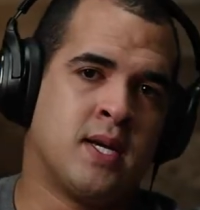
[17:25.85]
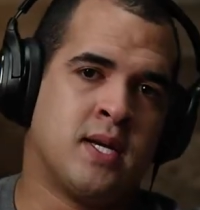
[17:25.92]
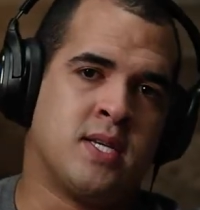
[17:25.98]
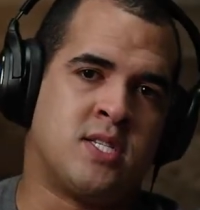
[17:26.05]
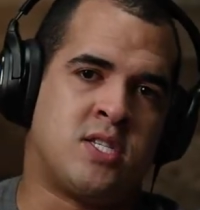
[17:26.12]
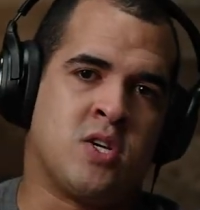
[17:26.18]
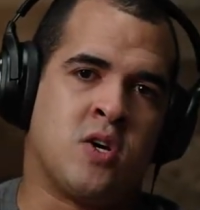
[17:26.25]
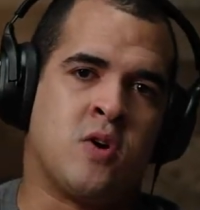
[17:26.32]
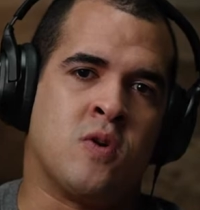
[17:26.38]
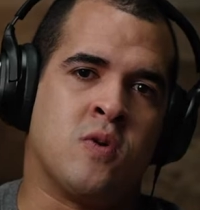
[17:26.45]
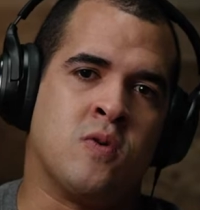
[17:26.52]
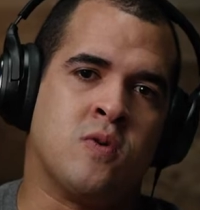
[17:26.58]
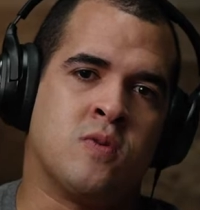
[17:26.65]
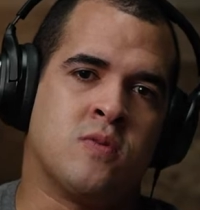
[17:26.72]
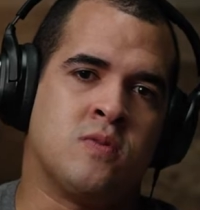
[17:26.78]

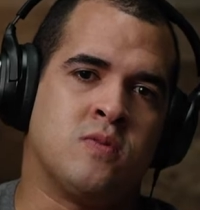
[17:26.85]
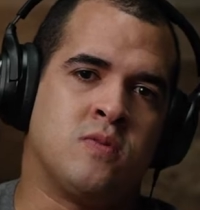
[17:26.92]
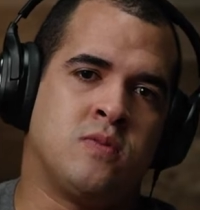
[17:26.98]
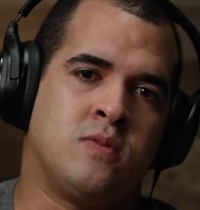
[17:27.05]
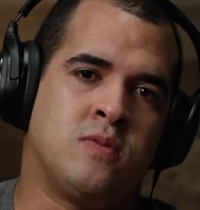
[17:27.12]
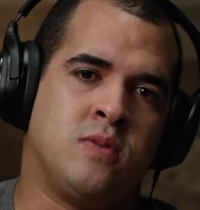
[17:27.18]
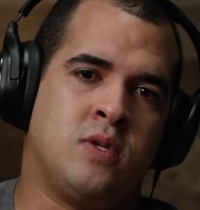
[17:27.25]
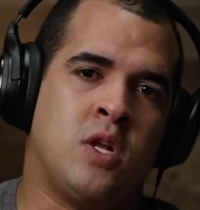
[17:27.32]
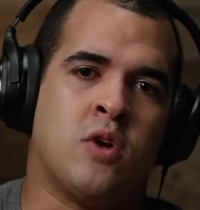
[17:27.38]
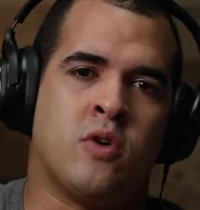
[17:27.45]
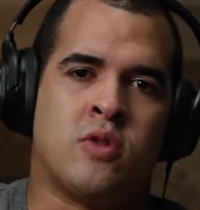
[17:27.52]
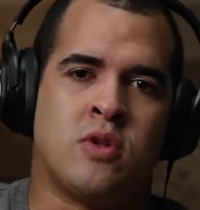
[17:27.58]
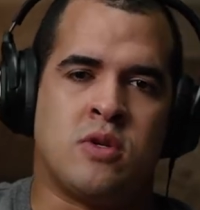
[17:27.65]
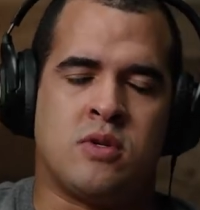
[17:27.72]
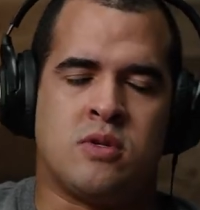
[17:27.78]
So, you
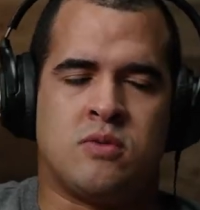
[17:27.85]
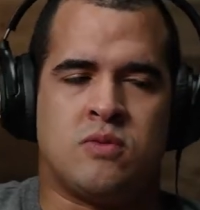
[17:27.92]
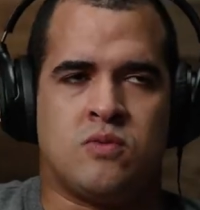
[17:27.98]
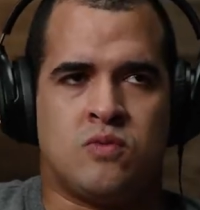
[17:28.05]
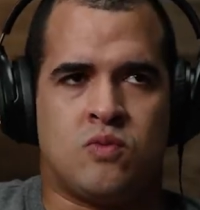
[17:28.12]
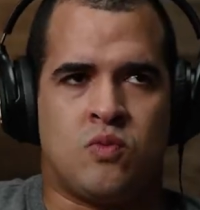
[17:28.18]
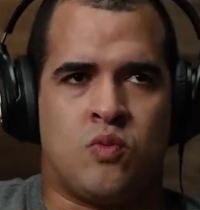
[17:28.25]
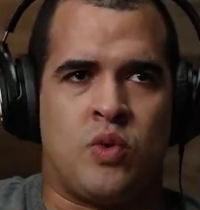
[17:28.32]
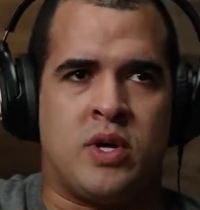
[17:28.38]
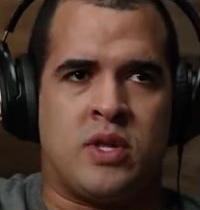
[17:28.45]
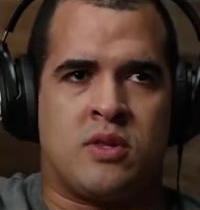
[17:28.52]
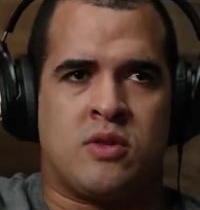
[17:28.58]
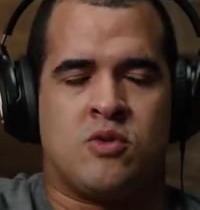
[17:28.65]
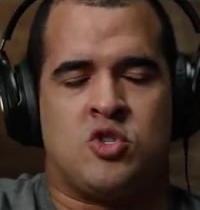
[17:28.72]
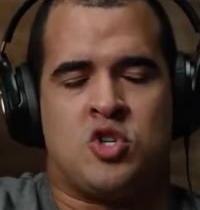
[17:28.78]
know,
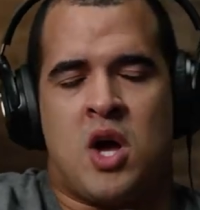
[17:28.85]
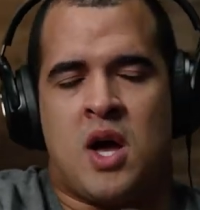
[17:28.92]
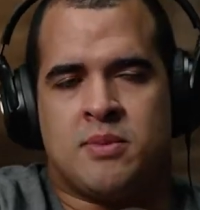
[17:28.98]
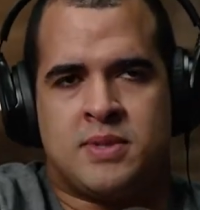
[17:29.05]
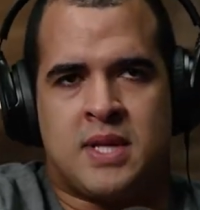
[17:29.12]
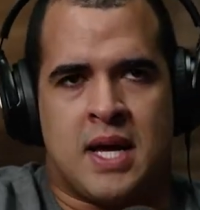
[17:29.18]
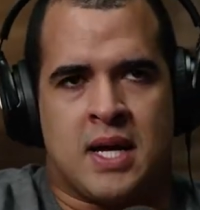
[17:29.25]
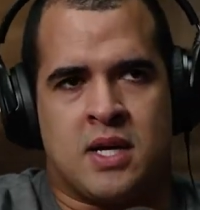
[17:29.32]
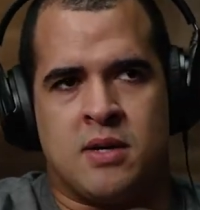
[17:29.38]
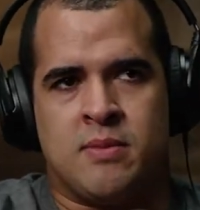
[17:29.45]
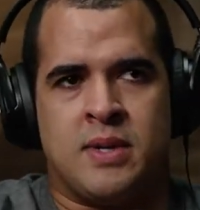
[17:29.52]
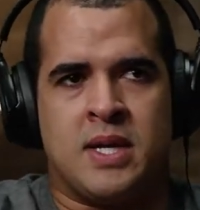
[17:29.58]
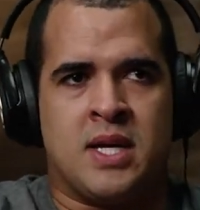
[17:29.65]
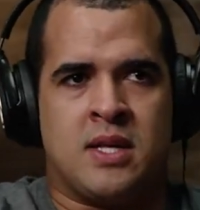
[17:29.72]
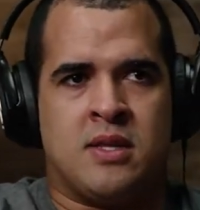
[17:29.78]
with jobs that come
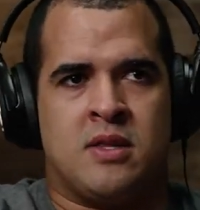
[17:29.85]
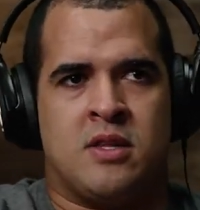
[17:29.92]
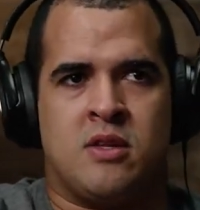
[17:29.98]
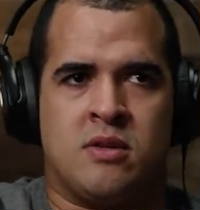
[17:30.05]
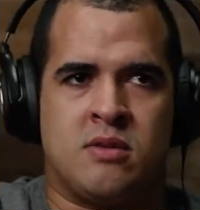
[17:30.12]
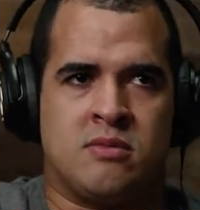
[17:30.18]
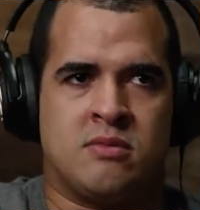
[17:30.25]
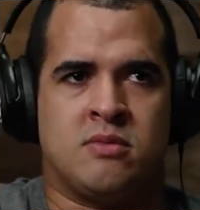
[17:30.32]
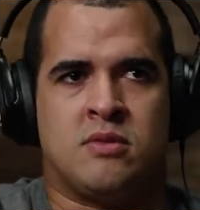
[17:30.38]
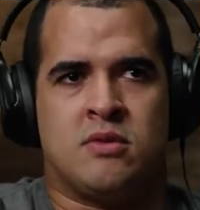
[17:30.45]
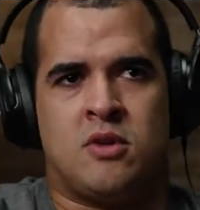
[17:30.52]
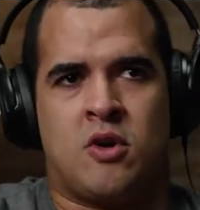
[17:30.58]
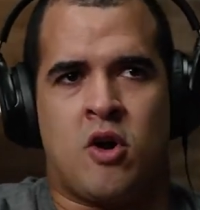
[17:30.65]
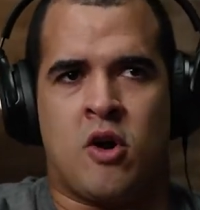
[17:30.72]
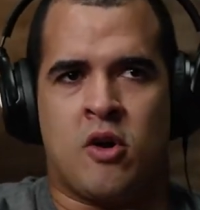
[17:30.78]
in,
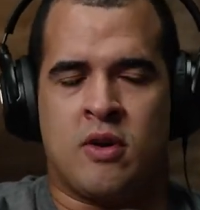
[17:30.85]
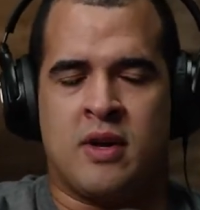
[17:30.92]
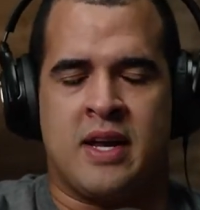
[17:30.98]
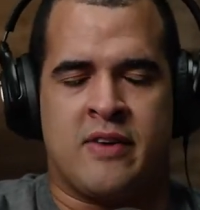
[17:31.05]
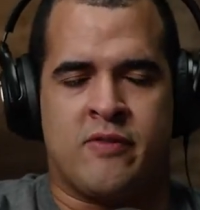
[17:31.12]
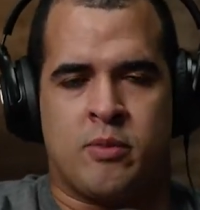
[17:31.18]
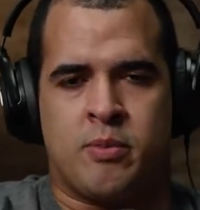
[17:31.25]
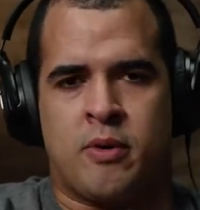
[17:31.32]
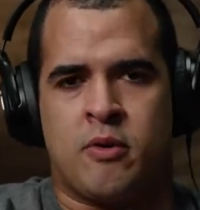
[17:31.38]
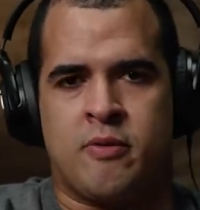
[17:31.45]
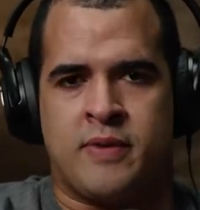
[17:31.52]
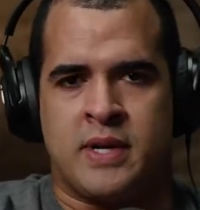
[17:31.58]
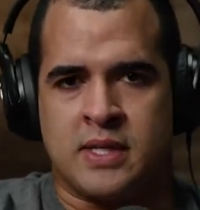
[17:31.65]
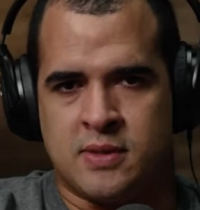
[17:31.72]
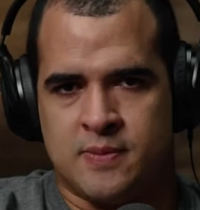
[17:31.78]
they're hardly ever
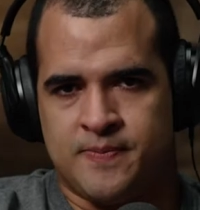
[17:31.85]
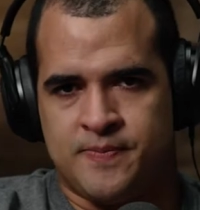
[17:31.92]
perfect.